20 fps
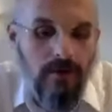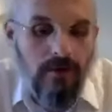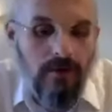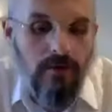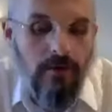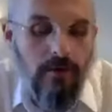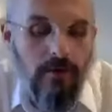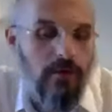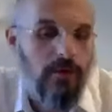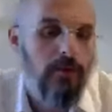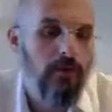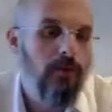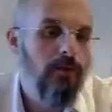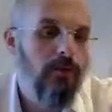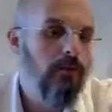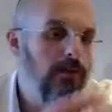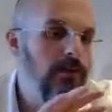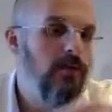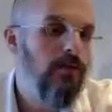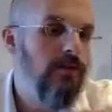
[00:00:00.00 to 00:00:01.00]
the
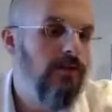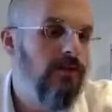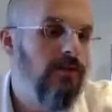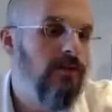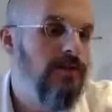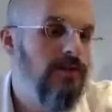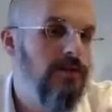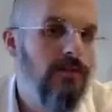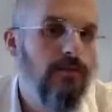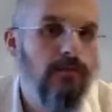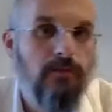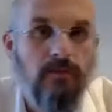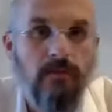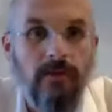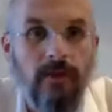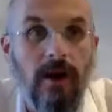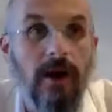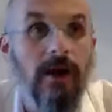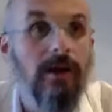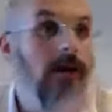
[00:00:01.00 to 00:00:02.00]
three words
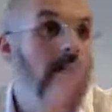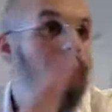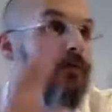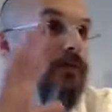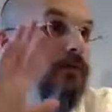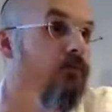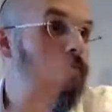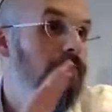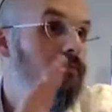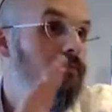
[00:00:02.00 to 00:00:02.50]
I love you.